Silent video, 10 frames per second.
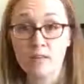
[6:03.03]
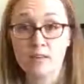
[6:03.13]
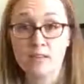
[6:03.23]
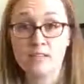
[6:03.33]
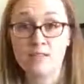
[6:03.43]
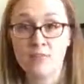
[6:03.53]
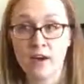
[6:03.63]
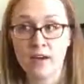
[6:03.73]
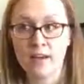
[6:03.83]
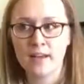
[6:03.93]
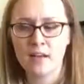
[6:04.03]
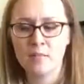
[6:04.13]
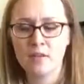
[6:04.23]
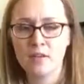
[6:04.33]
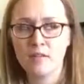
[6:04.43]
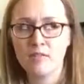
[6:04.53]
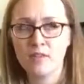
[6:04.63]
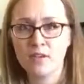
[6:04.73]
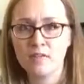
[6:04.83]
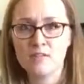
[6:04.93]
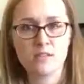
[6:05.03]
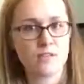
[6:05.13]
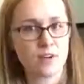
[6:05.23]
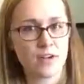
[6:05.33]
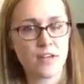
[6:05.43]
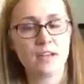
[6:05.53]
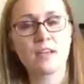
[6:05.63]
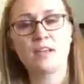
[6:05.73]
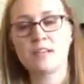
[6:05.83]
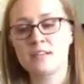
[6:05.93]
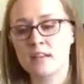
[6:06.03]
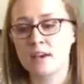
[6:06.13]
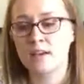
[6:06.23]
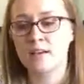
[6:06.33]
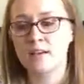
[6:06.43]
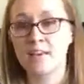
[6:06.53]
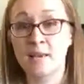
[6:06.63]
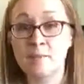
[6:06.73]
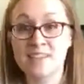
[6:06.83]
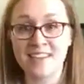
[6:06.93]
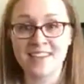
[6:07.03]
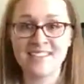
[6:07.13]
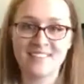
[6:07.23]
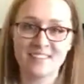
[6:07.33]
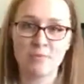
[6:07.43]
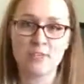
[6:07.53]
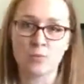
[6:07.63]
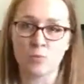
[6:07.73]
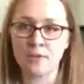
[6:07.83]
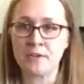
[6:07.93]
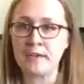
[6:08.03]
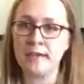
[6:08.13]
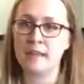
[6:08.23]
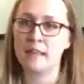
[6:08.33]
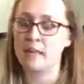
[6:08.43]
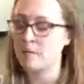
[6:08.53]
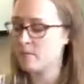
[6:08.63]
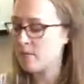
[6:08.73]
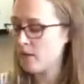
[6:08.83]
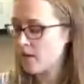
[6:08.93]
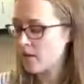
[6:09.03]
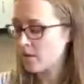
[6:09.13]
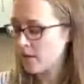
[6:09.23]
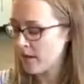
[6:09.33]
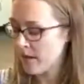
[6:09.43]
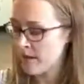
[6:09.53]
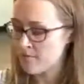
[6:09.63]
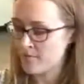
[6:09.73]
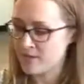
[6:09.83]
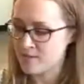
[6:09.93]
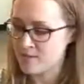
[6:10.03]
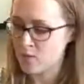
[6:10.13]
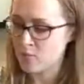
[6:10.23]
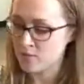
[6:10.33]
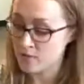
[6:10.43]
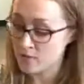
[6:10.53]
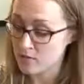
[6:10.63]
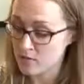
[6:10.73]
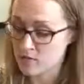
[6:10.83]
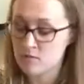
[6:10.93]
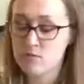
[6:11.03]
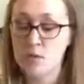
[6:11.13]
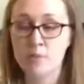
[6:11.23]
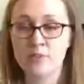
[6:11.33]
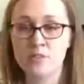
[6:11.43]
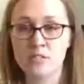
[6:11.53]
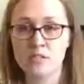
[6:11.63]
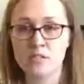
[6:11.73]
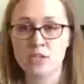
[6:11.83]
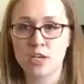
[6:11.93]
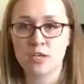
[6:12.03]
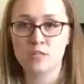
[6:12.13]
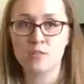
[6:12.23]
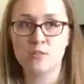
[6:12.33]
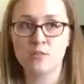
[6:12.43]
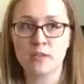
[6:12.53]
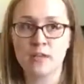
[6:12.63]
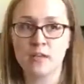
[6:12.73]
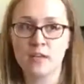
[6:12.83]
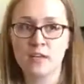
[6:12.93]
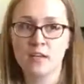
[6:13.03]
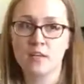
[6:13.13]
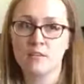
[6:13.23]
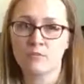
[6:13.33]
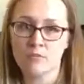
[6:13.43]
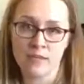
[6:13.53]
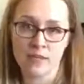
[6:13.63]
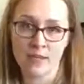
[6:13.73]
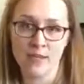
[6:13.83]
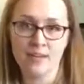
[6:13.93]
this Friday, I believe. Yes, this Friday is Games Night, Winter Wonderland themed. We're going to have a snowball treat search and a snowflake relay.